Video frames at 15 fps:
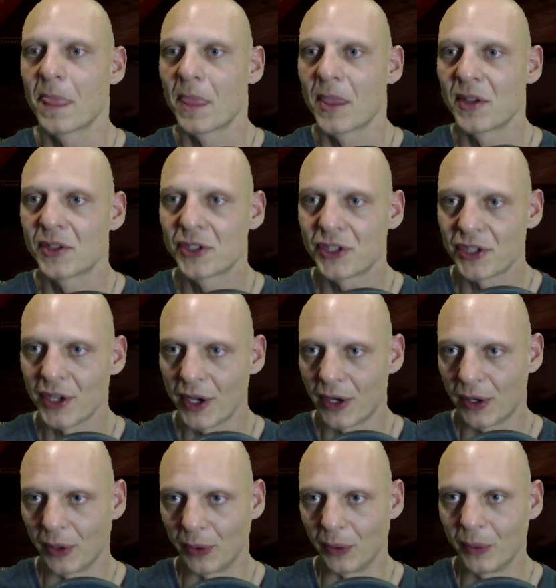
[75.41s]

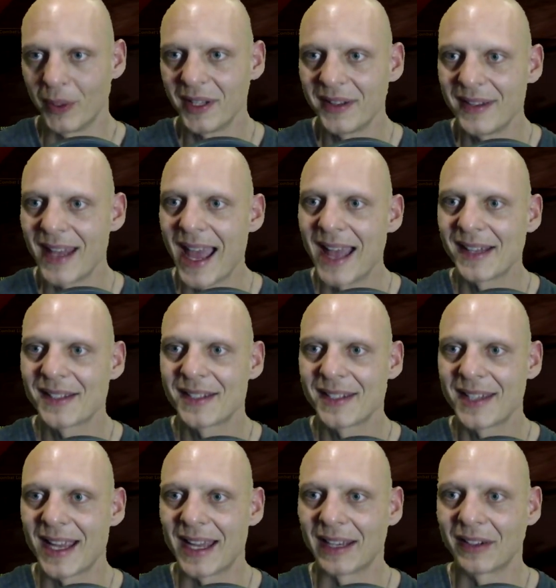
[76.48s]
So with that
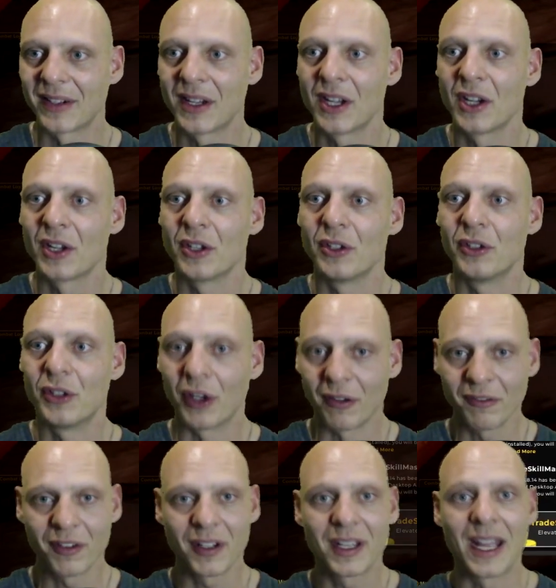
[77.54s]
said, don't
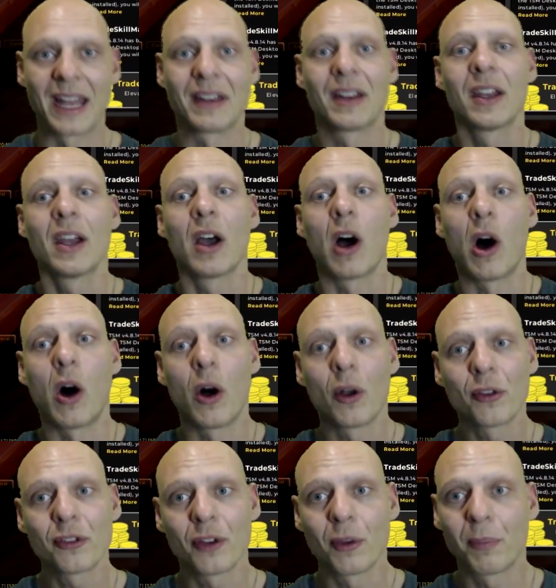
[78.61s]
forget,
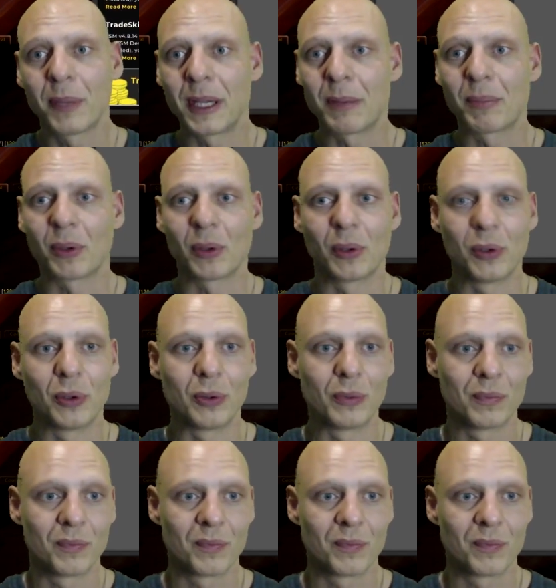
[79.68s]
also people who